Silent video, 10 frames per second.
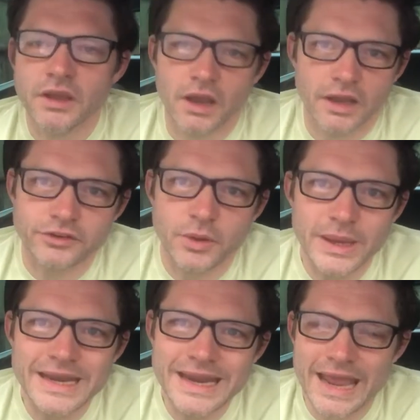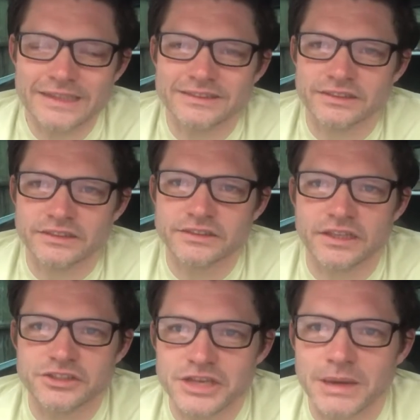And so in Exodus
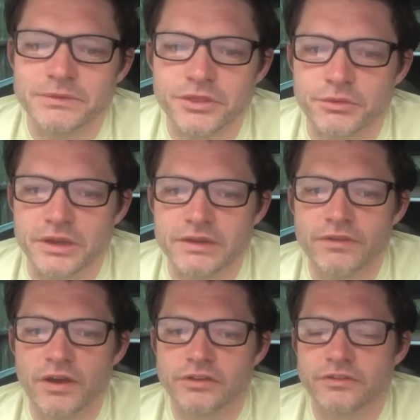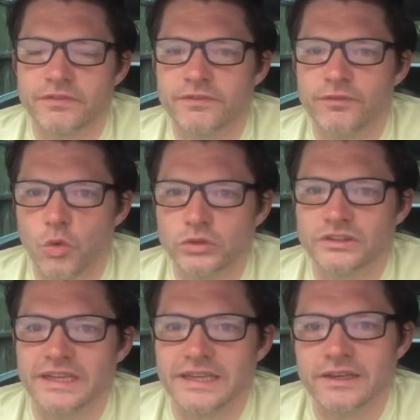chapter 3, verse
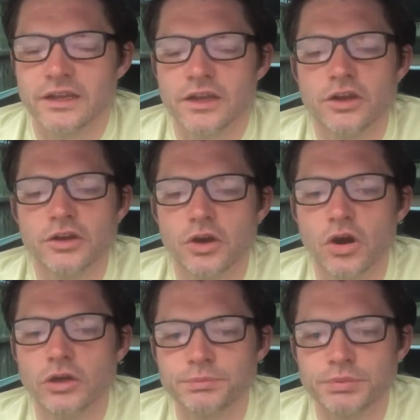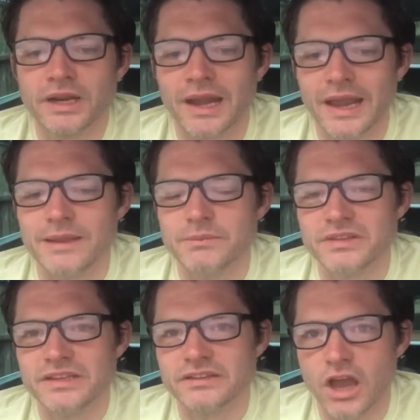14, God proclaims
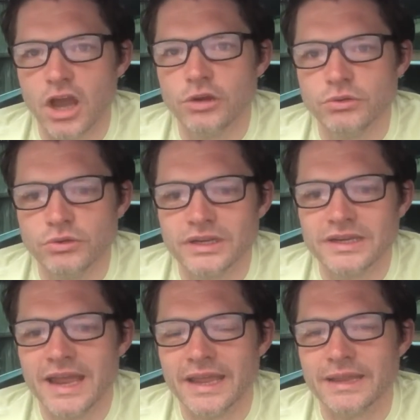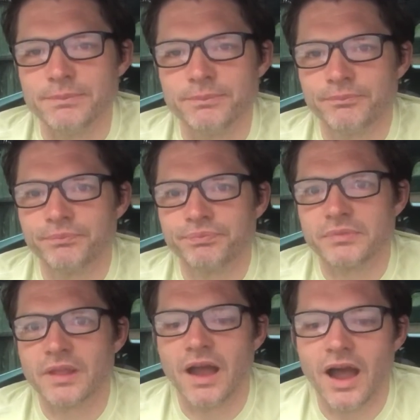his own name.
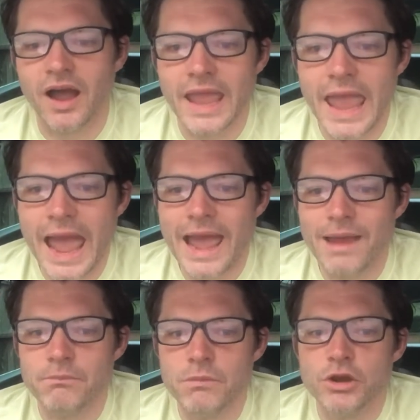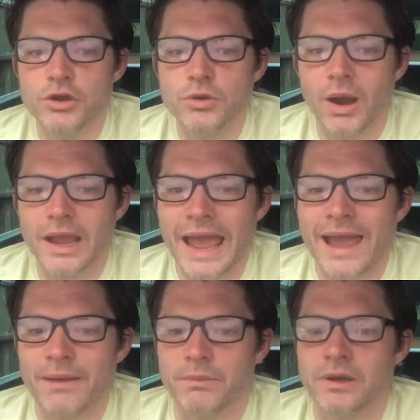I am who I
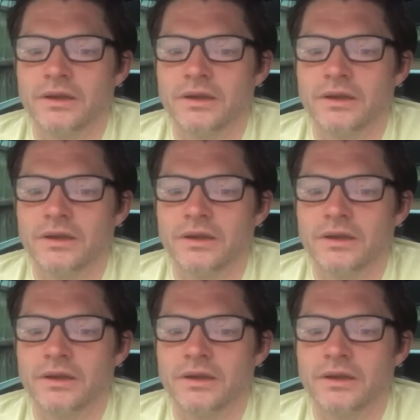am.